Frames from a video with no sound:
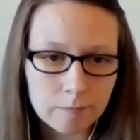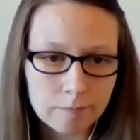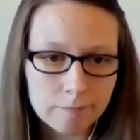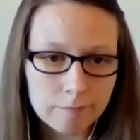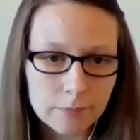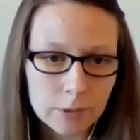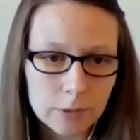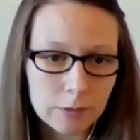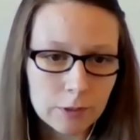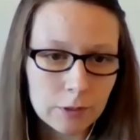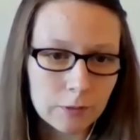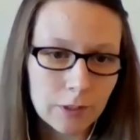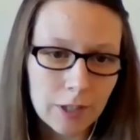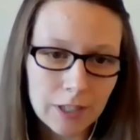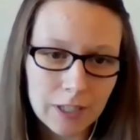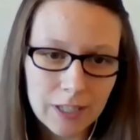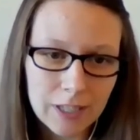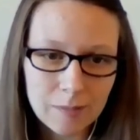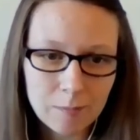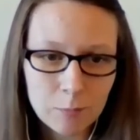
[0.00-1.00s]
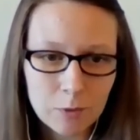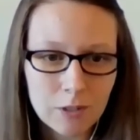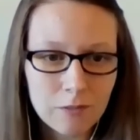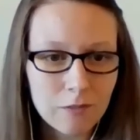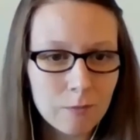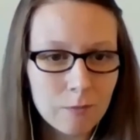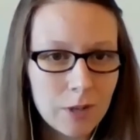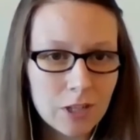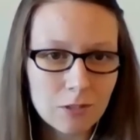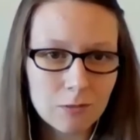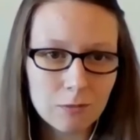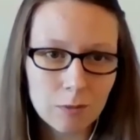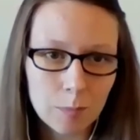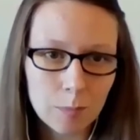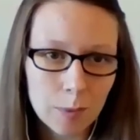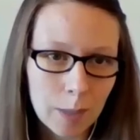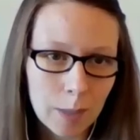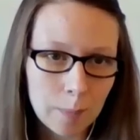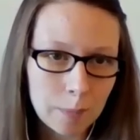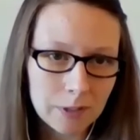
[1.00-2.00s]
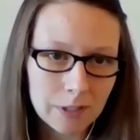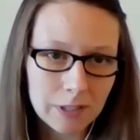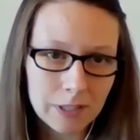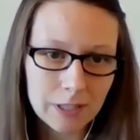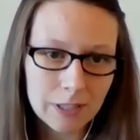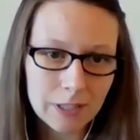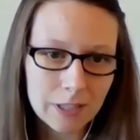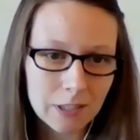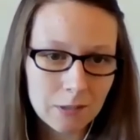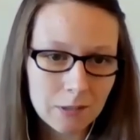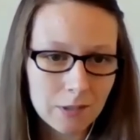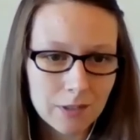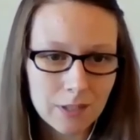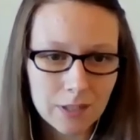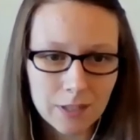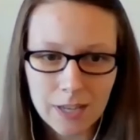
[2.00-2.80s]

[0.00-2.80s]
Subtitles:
So when you log in, more information will be populated